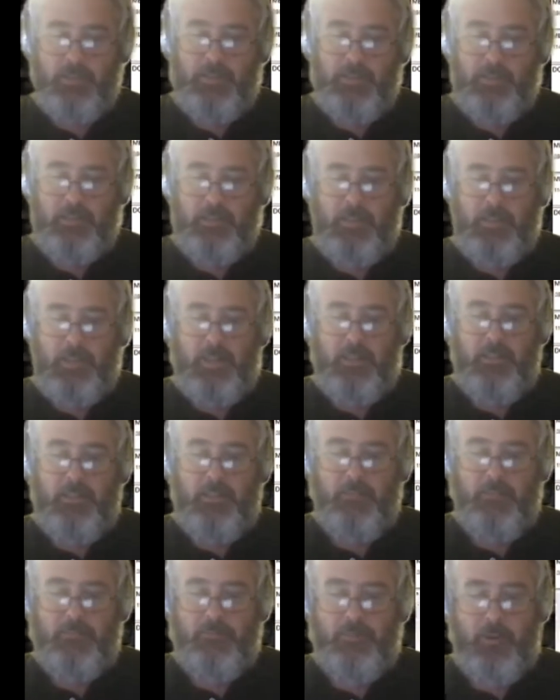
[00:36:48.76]
and then
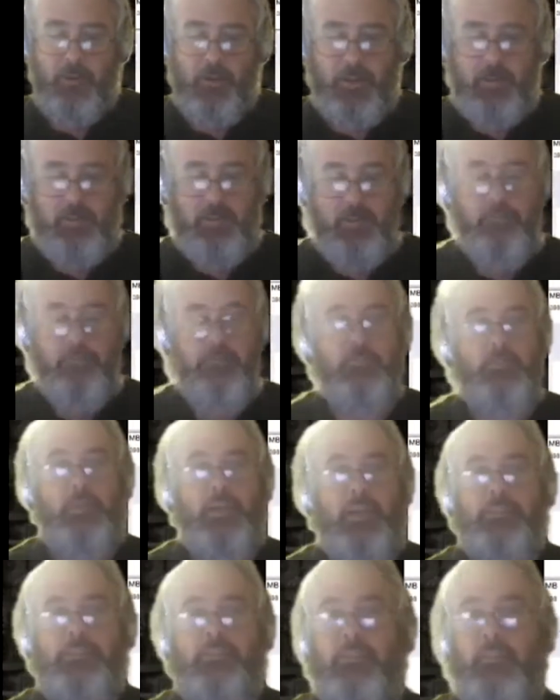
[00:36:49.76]
find
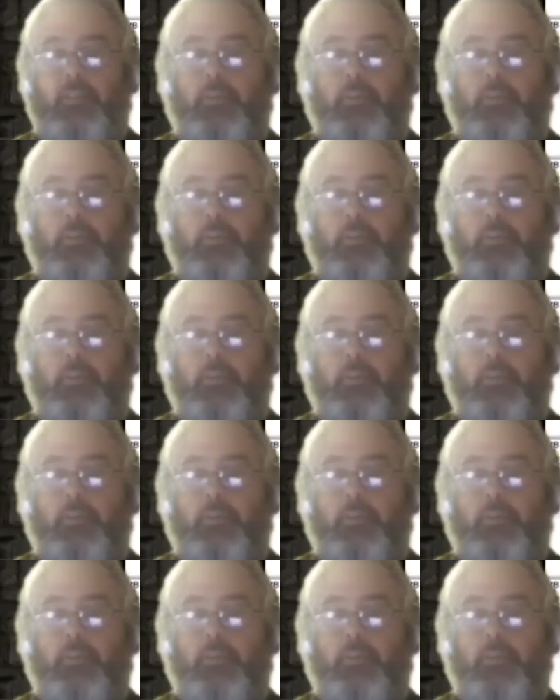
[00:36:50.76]
information that